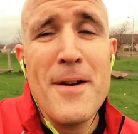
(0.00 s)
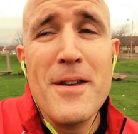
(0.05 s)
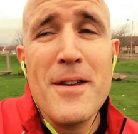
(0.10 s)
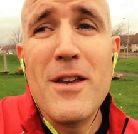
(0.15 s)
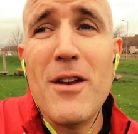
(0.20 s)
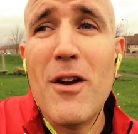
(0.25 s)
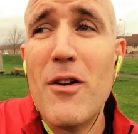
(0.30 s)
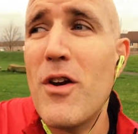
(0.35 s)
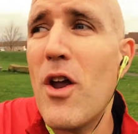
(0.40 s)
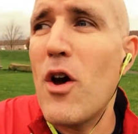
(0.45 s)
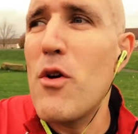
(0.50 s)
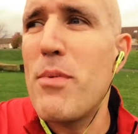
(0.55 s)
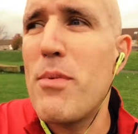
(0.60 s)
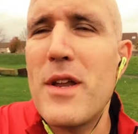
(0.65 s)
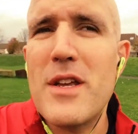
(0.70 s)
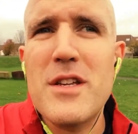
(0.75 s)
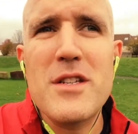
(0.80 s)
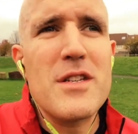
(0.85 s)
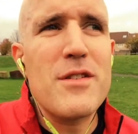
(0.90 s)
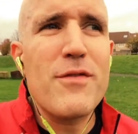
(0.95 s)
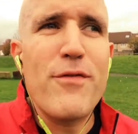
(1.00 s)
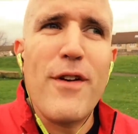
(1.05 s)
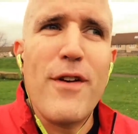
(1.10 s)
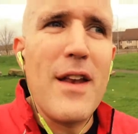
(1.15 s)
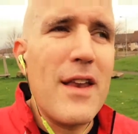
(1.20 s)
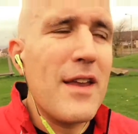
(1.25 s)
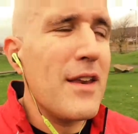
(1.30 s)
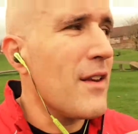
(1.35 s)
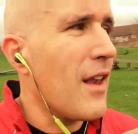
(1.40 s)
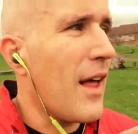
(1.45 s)
You know, nobody's
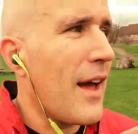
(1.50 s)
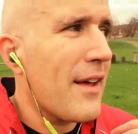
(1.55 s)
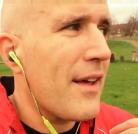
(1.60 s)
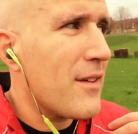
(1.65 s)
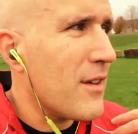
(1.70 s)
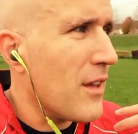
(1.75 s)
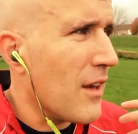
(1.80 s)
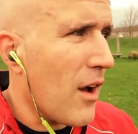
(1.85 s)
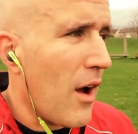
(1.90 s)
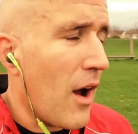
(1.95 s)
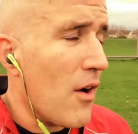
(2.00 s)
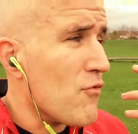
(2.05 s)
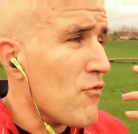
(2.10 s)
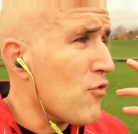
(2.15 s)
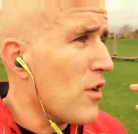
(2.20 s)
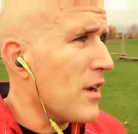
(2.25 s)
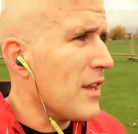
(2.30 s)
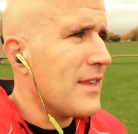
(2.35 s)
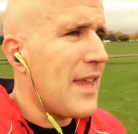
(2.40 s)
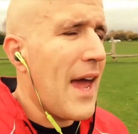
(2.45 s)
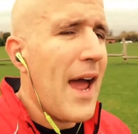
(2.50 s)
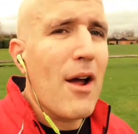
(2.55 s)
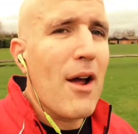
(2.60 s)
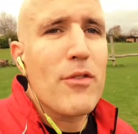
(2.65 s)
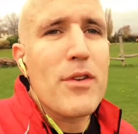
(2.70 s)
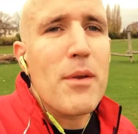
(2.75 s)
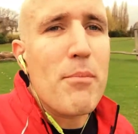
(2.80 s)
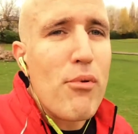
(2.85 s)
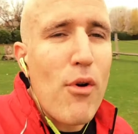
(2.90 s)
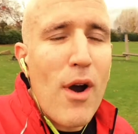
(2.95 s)
feeling like, you know, really
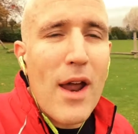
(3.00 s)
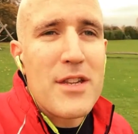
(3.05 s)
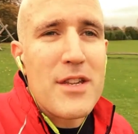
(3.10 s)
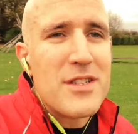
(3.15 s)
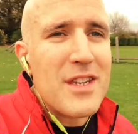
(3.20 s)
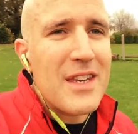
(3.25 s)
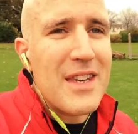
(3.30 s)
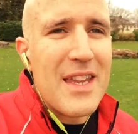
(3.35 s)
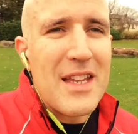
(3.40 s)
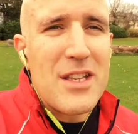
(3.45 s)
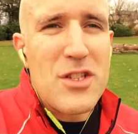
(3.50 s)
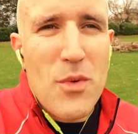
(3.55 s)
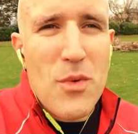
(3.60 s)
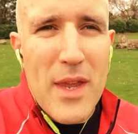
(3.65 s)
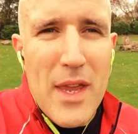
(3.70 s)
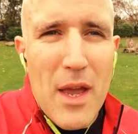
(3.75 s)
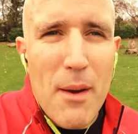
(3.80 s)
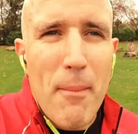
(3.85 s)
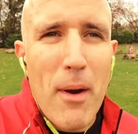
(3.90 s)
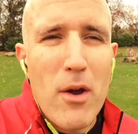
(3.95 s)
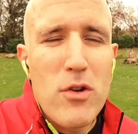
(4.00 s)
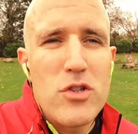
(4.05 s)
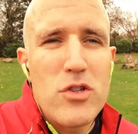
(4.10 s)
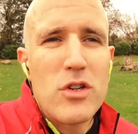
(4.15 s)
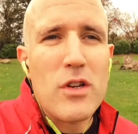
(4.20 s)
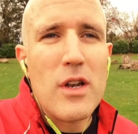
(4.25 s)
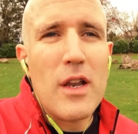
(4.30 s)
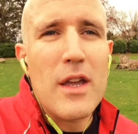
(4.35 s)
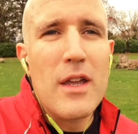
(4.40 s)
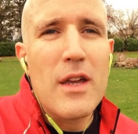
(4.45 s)
down, depressed and need to eat
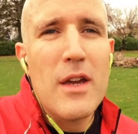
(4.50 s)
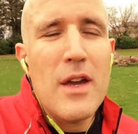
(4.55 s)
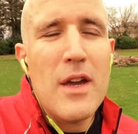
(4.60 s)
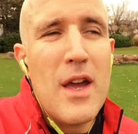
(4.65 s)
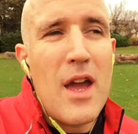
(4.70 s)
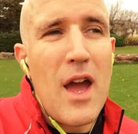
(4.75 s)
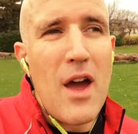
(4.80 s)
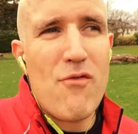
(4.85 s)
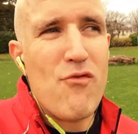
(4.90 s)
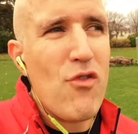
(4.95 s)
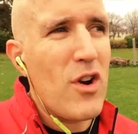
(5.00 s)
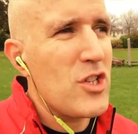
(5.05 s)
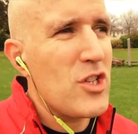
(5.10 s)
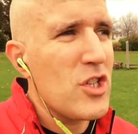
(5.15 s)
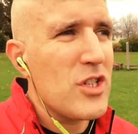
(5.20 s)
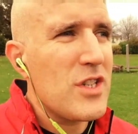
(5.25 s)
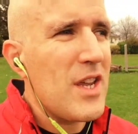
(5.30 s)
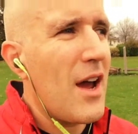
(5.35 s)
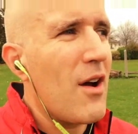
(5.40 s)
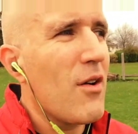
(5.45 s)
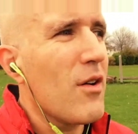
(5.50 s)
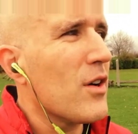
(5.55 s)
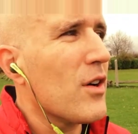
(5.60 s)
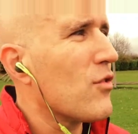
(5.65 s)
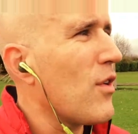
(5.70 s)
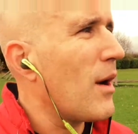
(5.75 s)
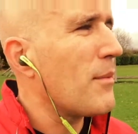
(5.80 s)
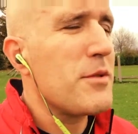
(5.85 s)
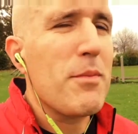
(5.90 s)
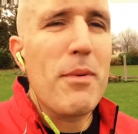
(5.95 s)
emotionally and rushes out and
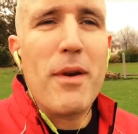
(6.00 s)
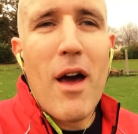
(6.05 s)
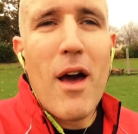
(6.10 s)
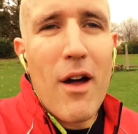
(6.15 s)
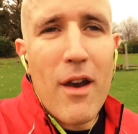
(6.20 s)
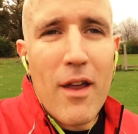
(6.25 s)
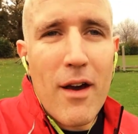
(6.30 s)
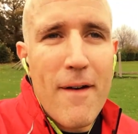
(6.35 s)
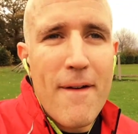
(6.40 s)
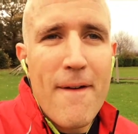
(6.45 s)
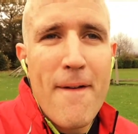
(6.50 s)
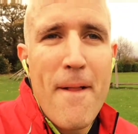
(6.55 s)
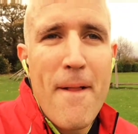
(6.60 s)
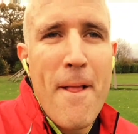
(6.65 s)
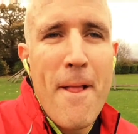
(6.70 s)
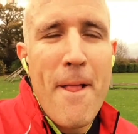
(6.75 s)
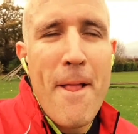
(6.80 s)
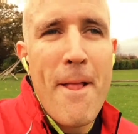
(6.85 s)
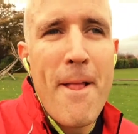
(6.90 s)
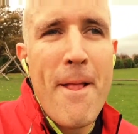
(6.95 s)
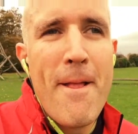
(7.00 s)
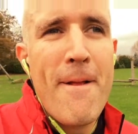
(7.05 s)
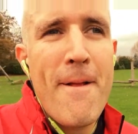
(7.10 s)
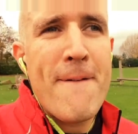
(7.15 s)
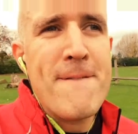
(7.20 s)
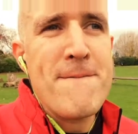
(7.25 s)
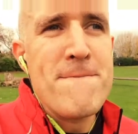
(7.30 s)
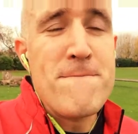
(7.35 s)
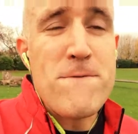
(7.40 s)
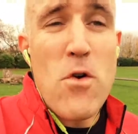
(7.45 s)
grabs a banana.
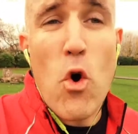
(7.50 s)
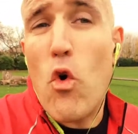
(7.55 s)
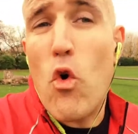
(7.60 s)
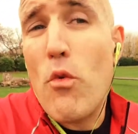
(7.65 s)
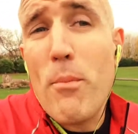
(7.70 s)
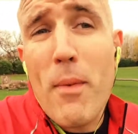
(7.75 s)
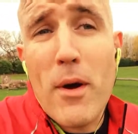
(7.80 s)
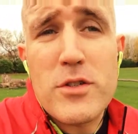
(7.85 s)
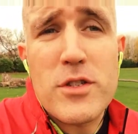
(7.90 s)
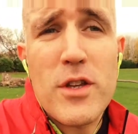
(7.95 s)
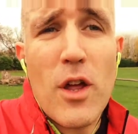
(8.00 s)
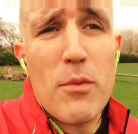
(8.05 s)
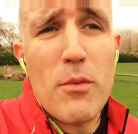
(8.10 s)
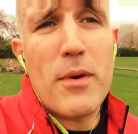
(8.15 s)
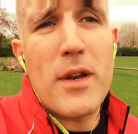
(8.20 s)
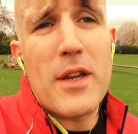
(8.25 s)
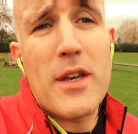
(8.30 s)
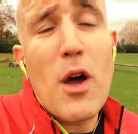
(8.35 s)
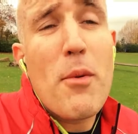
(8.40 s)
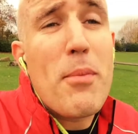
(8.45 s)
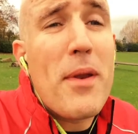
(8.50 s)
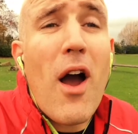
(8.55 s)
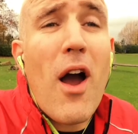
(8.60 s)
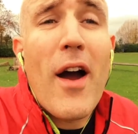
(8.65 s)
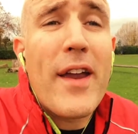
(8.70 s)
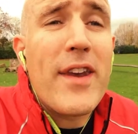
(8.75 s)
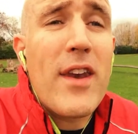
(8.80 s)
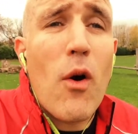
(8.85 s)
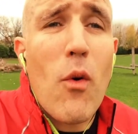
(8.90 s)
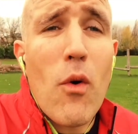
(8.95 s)
Almost nobody, nobody
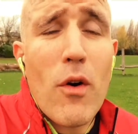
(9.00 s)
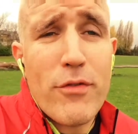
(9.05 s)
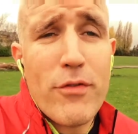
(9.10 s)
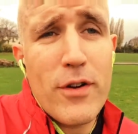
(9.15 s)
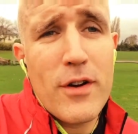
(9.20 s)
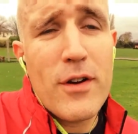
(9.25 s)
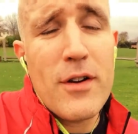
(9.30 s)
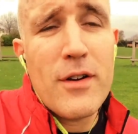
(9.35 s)
I know of.